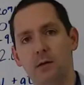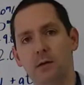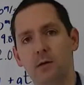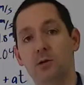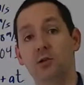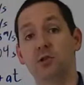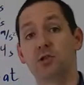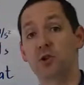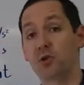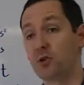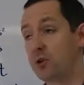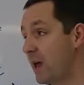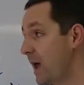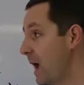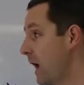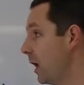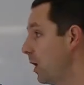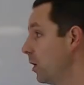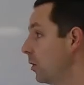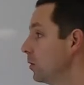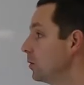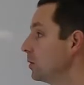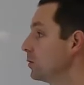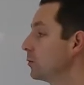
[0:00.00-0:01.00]
So
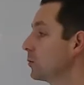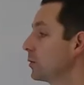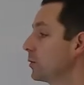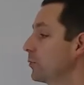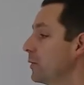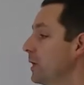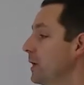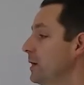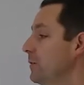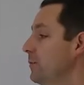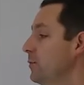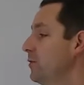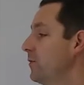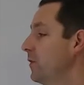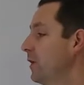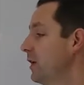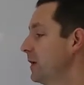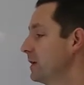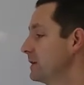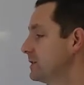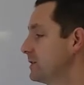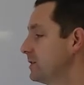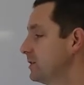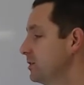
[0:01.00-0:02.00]
now we're ready to move
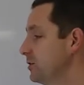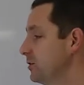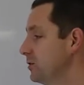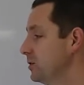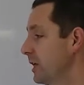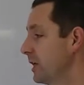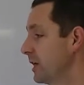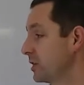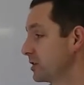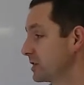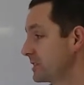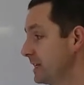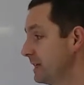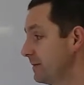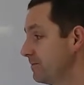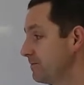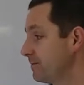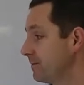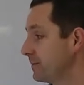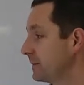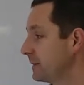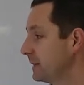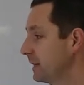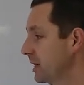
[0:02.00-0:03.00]
on to letter C.
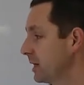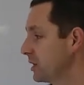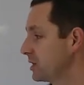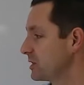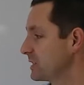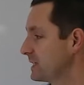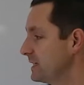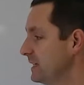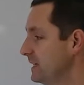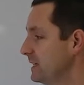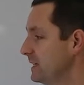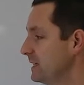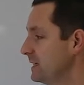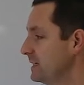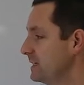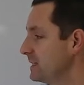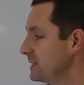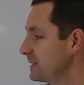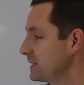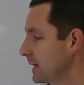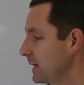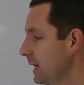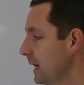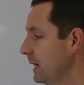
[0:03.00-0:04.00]
Letter C
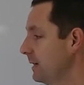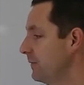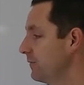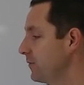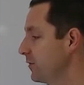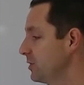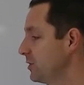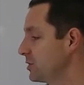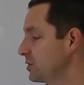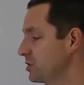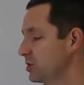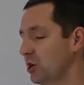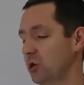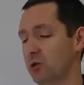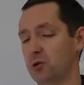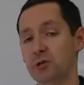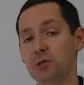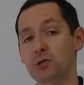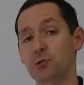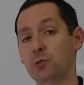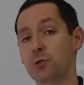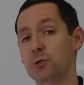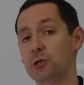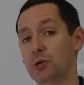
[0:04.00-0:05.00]
is time for the stone
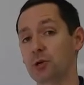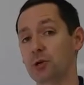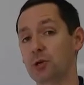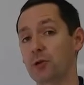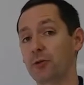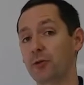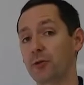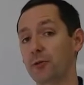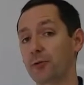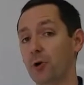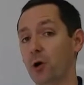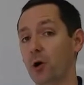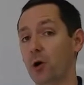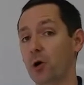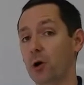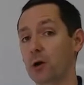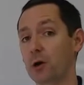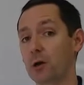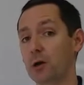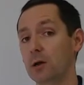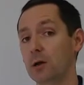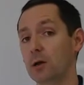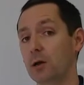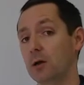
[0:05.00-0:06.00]
to return to the thrower.
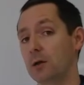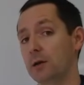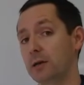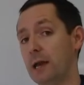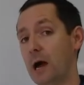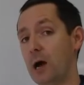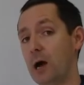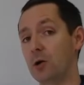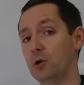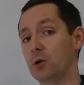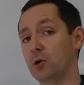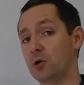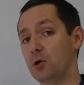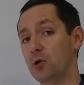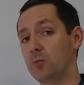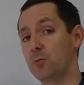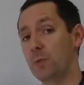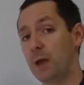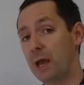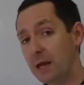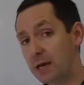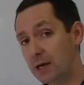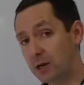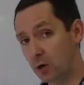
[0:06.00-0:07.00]
Now you
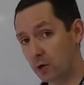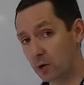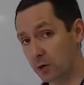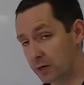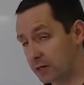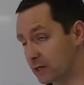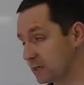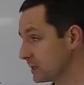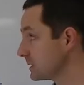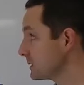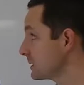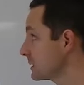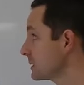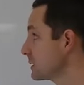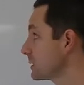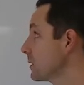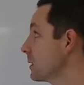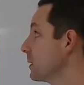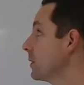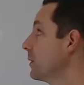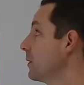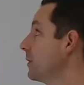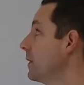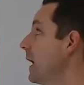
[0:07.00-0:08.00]
may notice
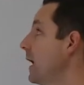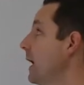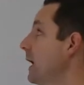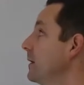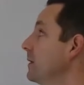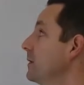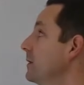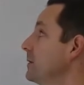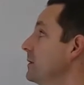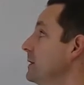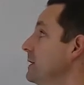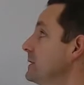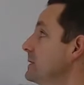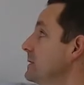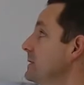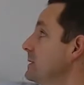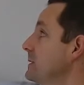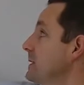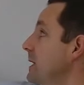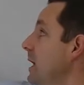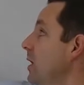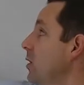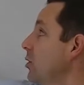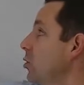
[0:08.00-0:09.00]
that this is
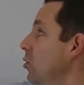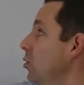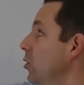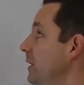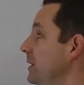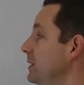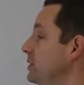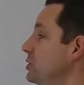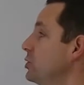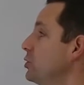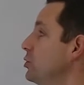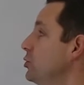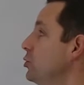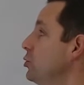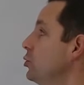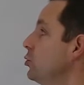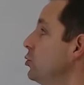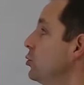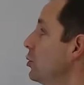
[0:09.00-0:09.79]
now going to